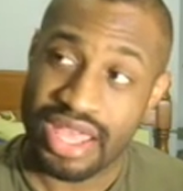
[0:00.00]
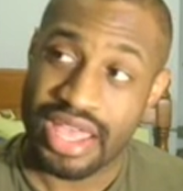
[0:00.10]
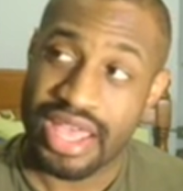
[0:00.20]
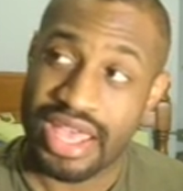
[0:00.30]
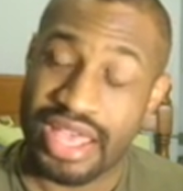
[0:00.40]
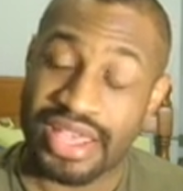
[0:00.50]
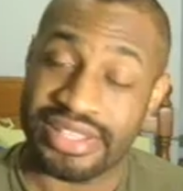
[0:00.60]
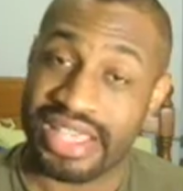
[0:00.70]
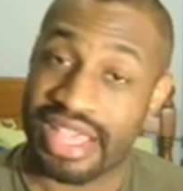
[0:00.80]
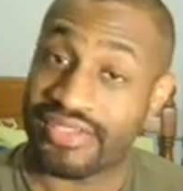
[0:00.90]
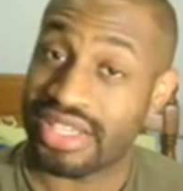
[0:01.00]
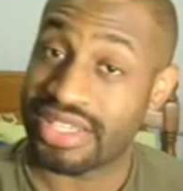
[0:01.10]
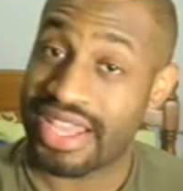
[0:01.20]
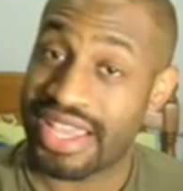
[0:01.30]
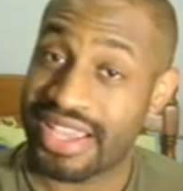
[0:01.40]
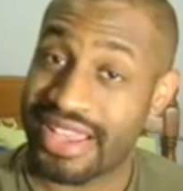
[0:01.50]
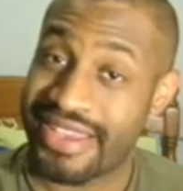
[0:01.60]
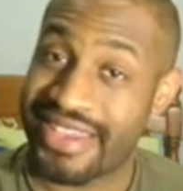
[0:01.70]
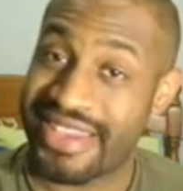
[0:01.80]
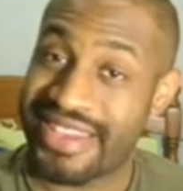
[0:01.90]
and have a good night,
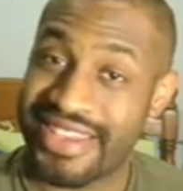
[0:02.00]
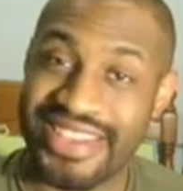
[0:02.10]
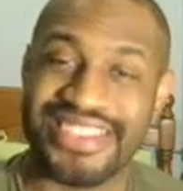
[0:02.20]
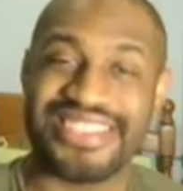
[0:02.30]
guys.